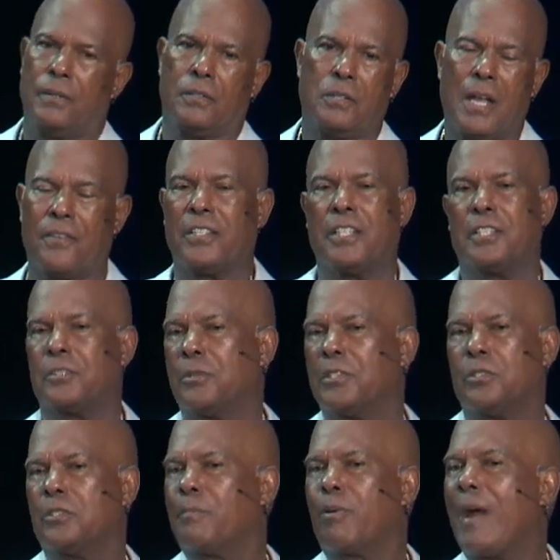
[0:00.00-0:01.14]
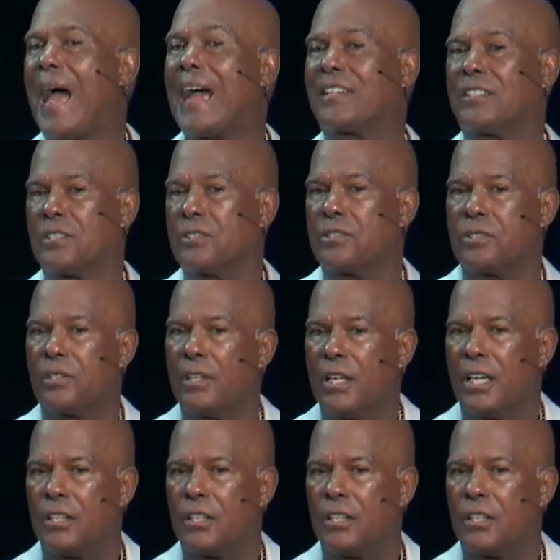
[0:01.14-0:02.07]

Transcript: You have to enter into the practice